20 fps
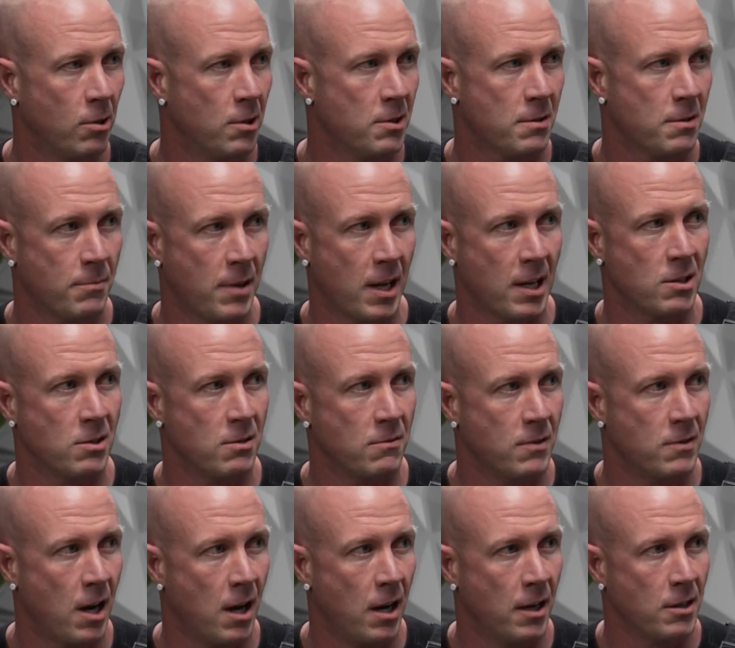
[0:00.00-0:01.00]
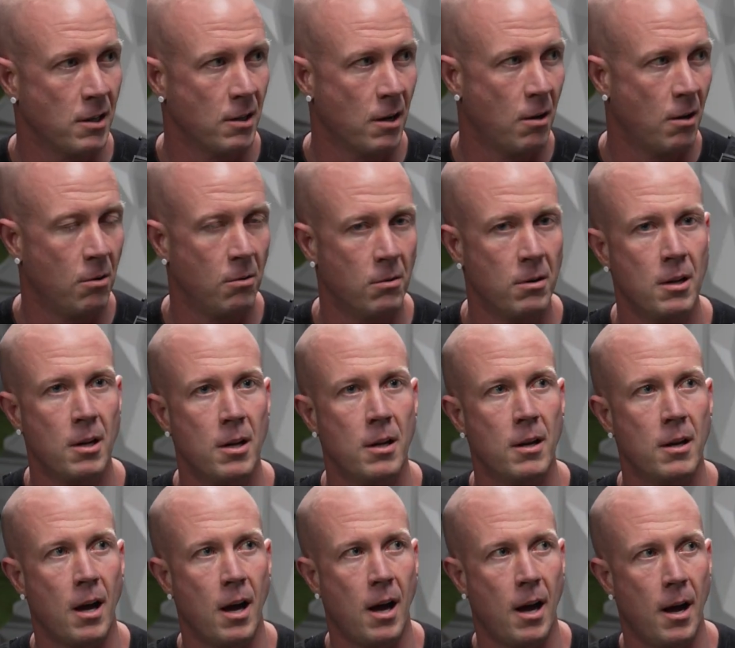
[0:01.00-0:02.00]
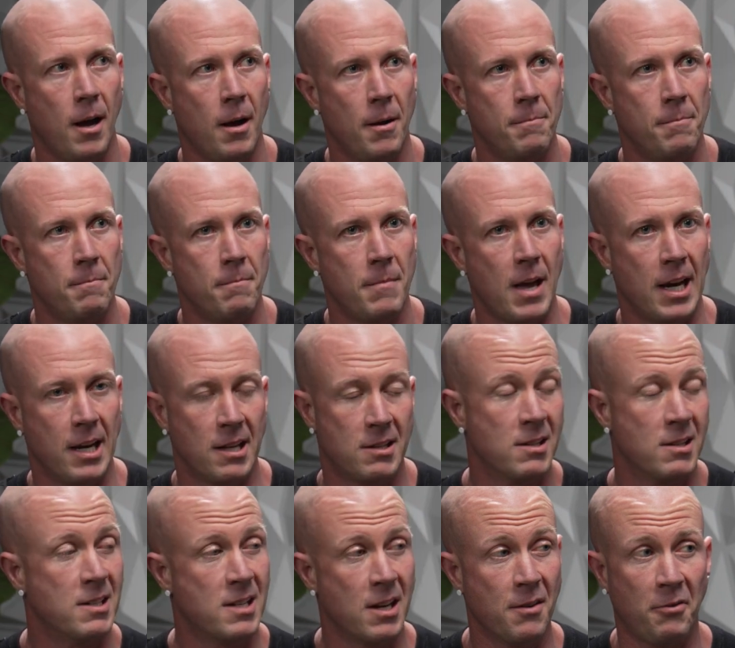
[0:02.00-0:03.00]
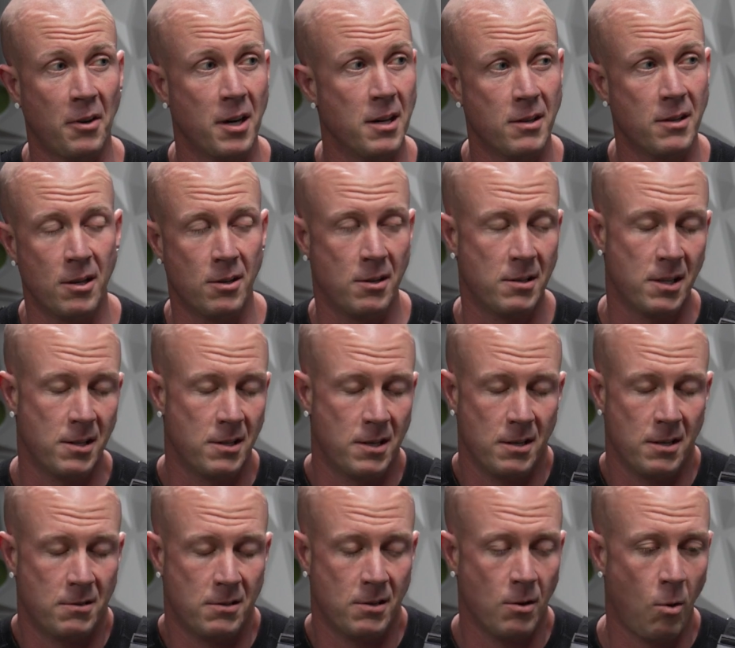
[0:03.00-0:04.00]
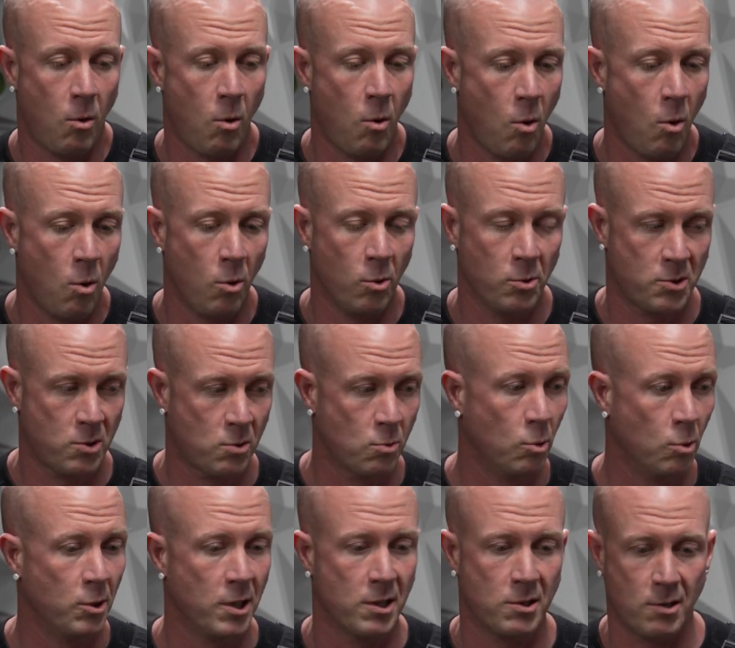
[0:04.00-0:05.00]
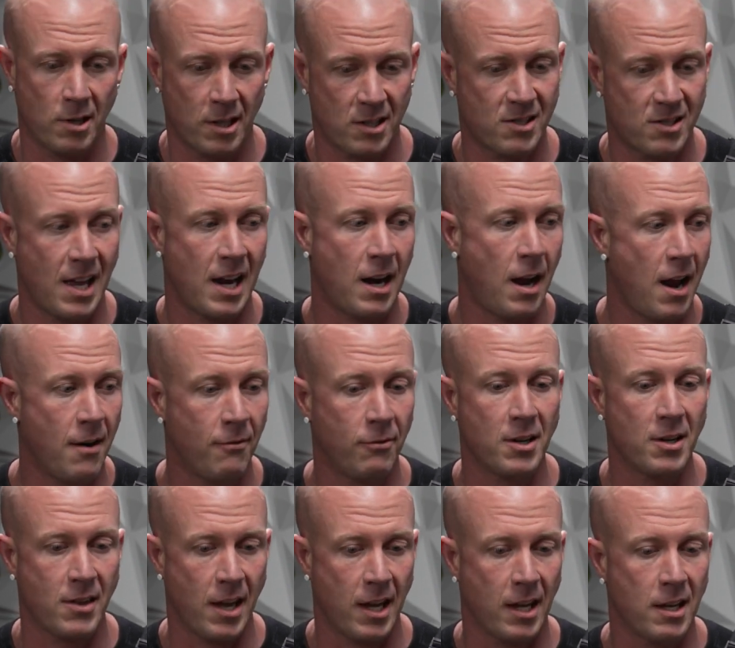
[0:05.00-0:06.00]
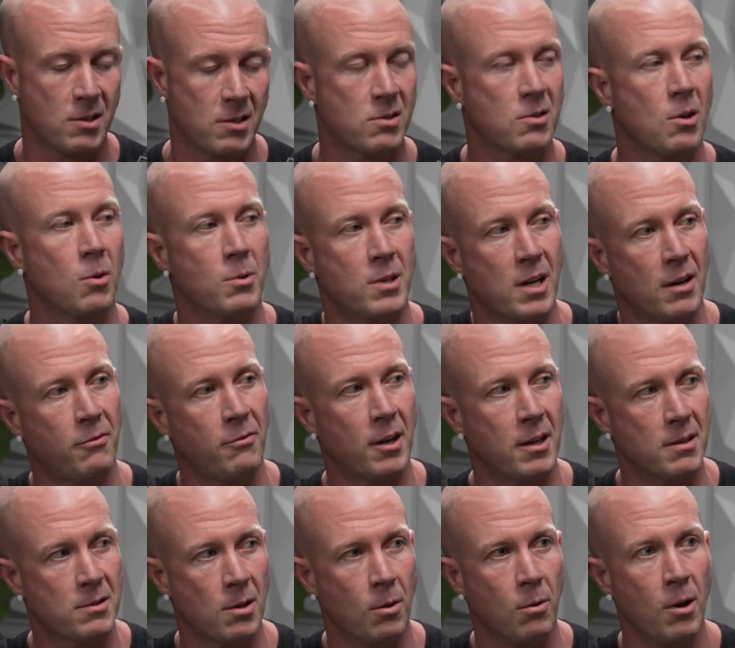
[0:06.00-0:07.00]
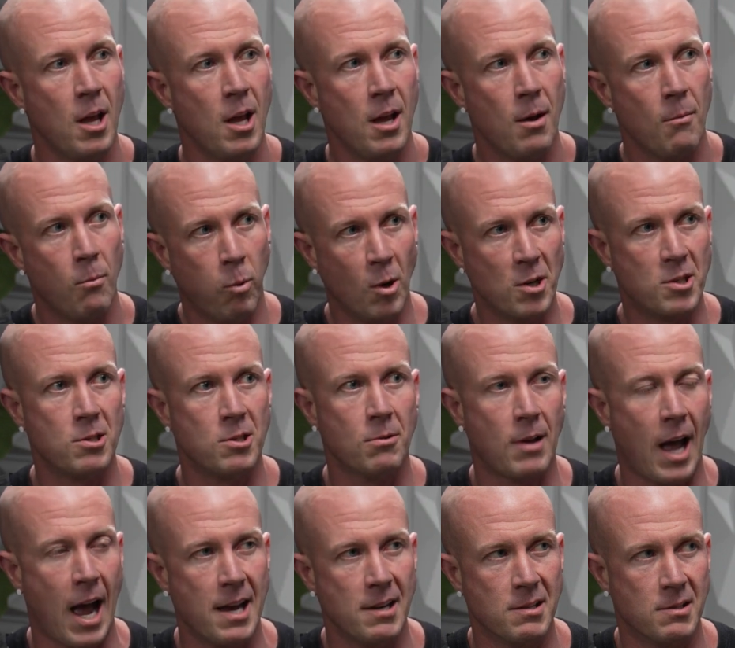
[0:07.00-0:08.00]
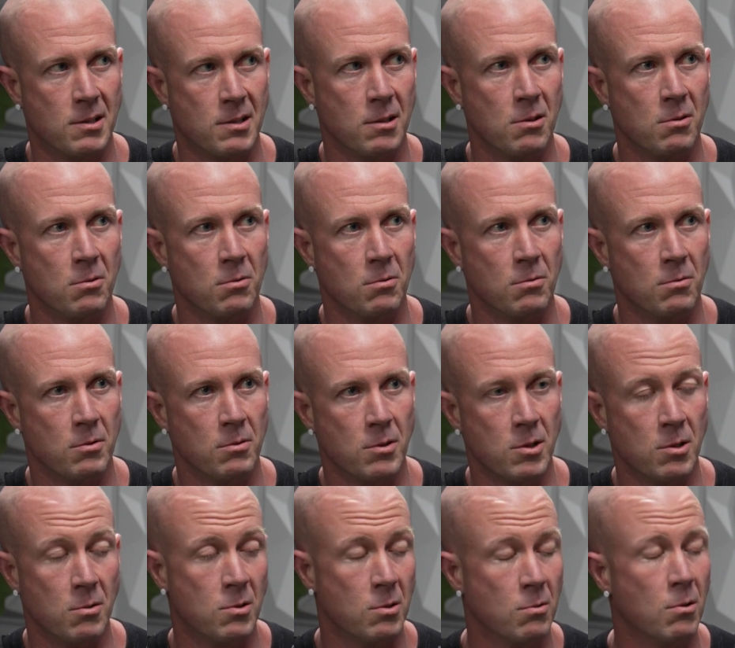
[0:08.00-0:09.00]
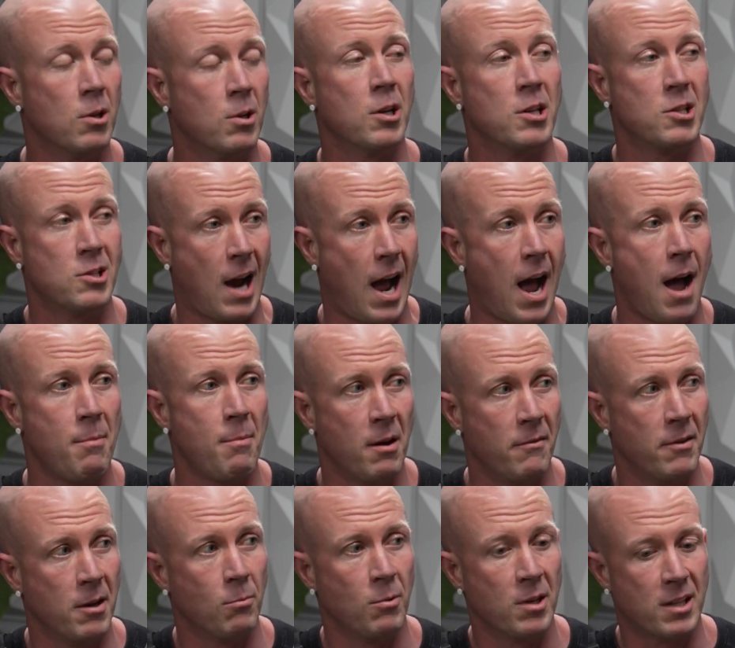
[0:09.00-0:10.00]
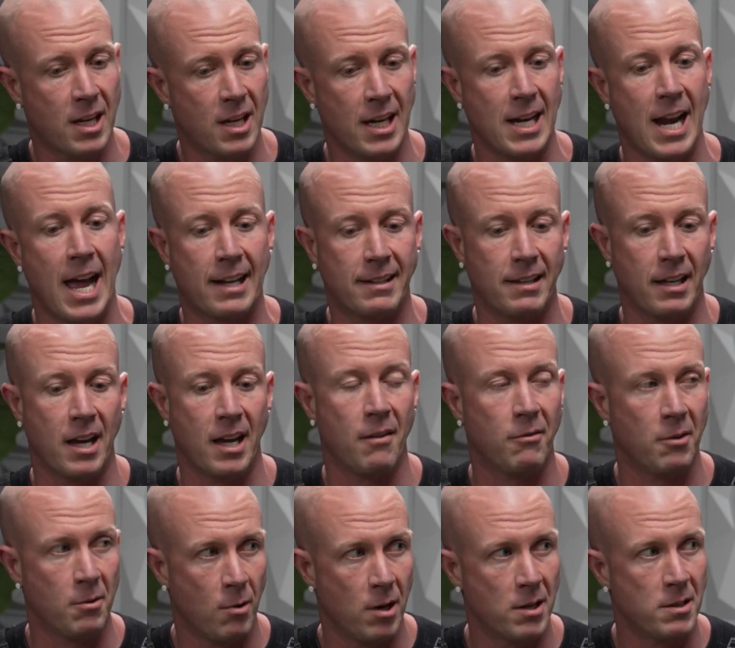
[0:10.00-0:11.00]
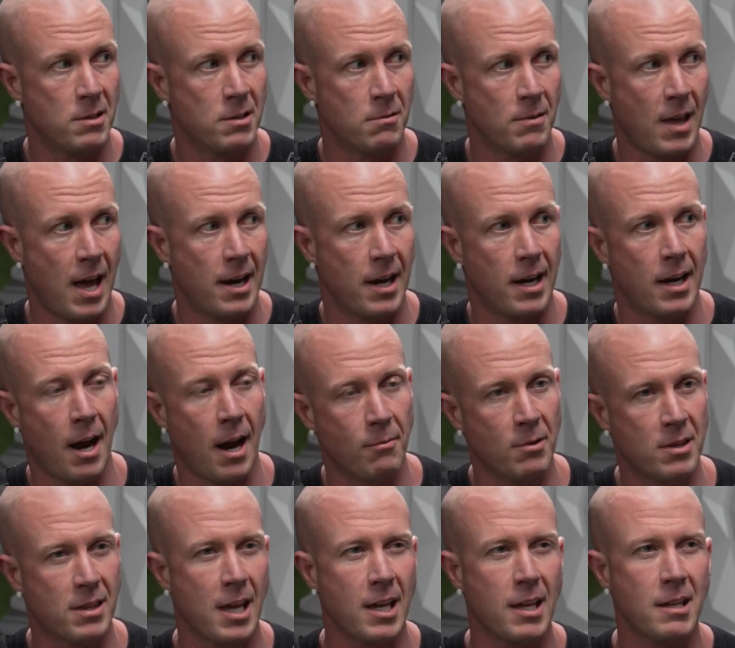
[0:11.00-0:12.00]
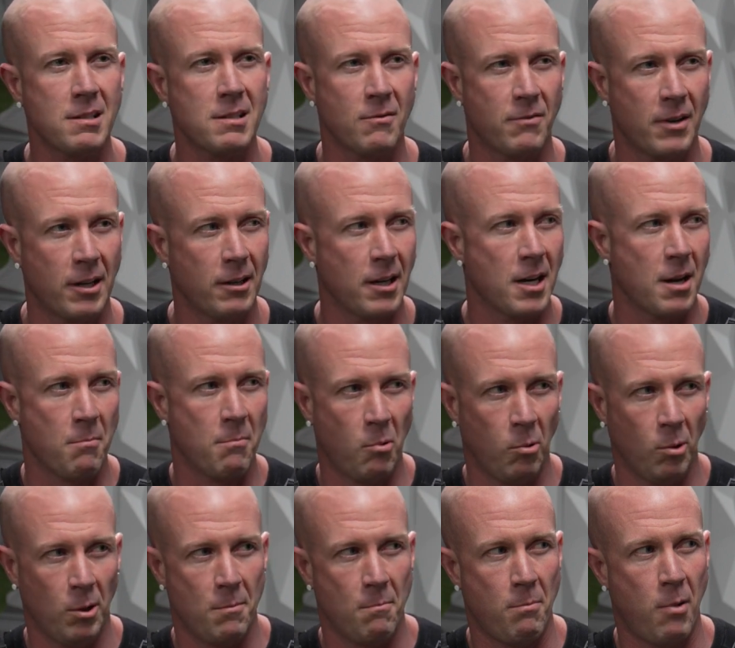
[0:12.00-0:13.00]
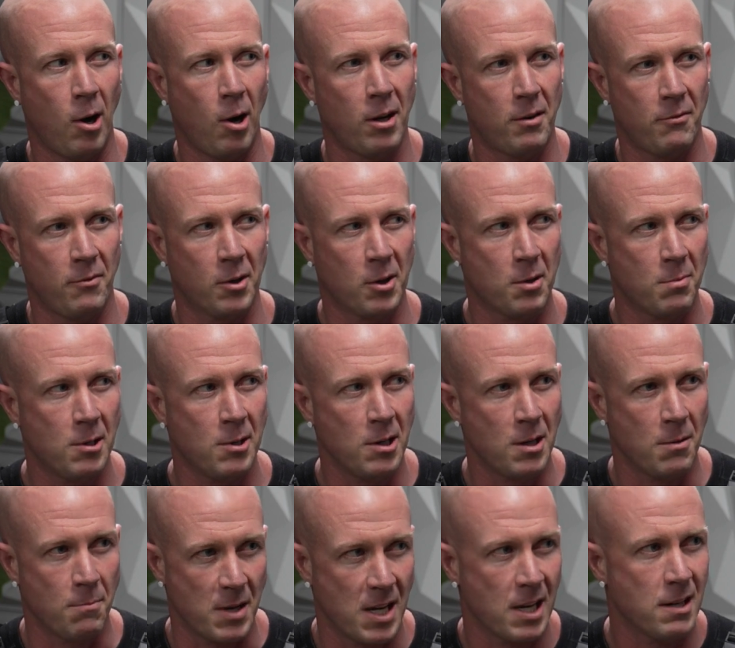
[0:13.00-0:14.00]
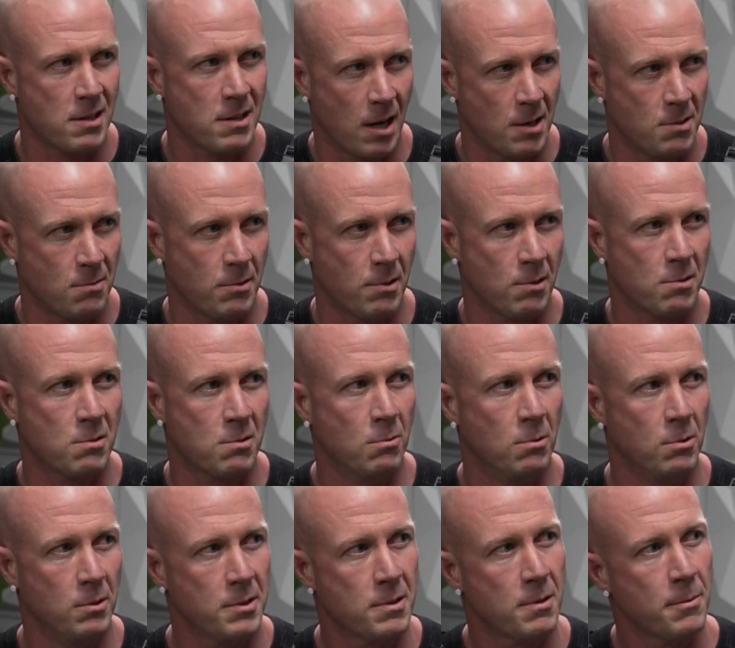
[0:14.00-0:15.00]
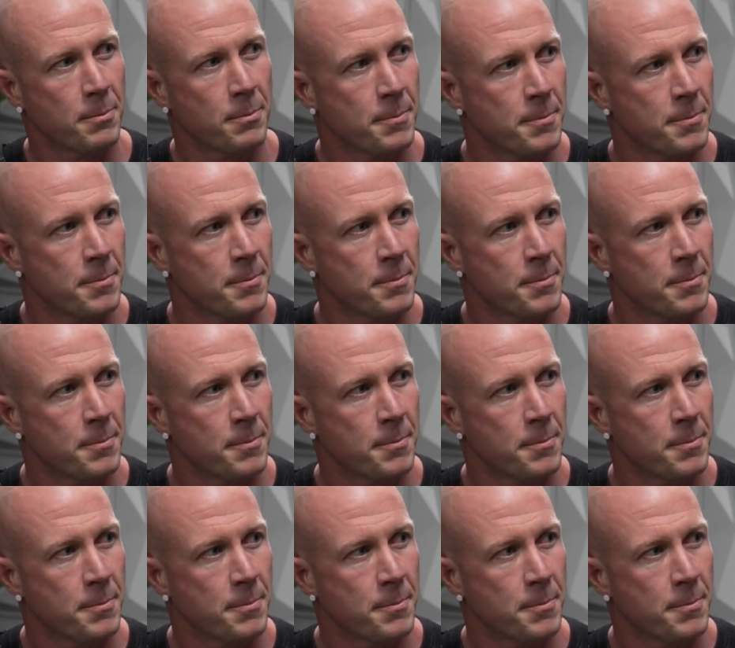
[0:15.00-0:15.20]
are some things you've done, you know? And it's a different, the whole school district set up, everything, it's so different. So what you guys do, you do a good job of it with connecting everyone to that. And I would think it's a very important part for a community to be in touch with their schools.